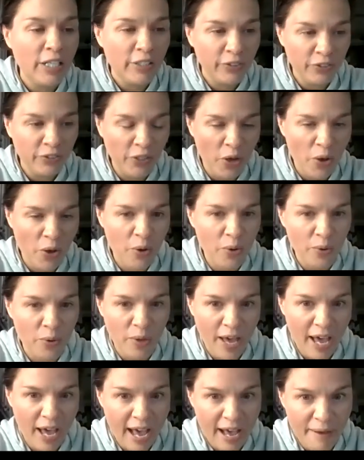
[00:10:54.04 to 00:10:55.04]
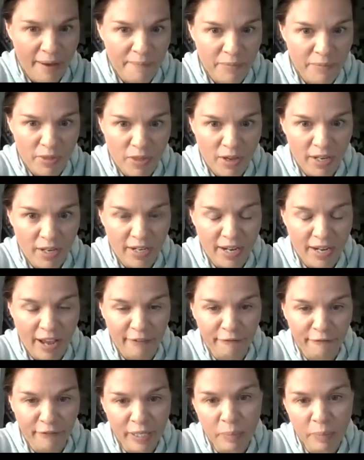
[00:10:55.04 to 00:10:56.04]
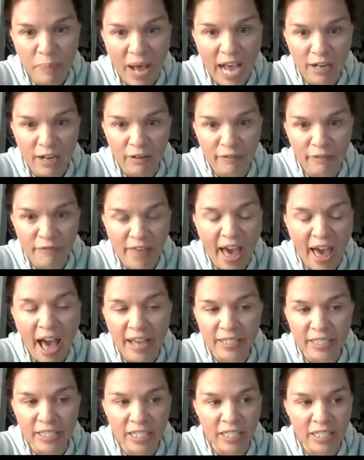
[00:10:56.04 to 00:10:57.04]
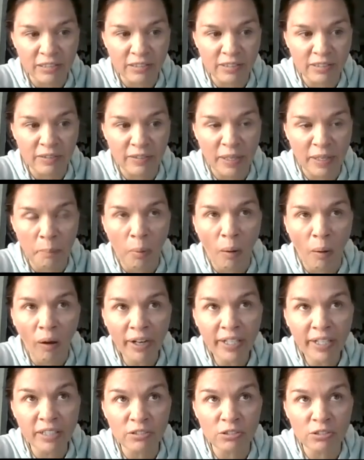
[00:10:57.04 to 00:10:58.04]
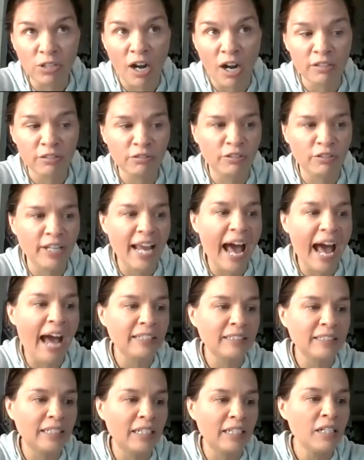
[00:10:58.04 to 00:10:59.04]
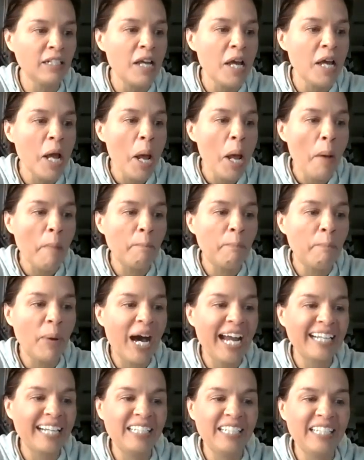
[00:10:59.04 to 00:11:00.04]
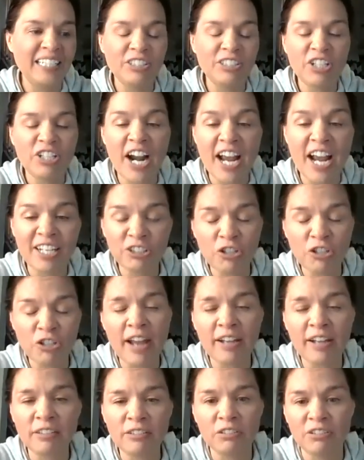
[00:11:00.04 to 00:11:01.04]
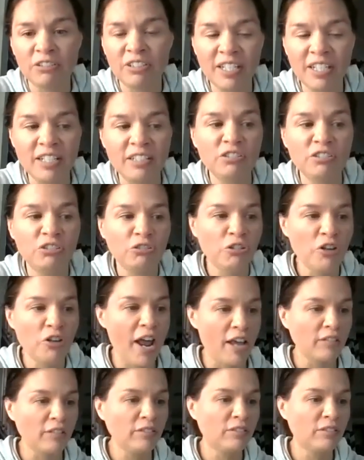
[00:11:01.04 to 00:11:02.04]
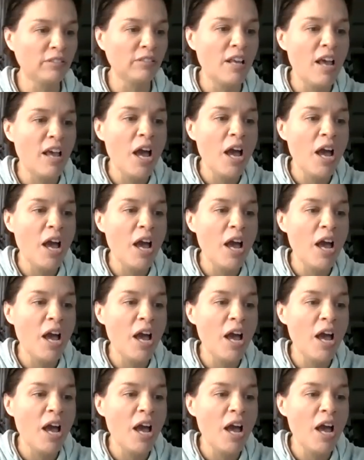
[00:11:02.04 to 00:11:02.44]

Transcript: So a feedback of that is the body starts reacting by trying to de-stress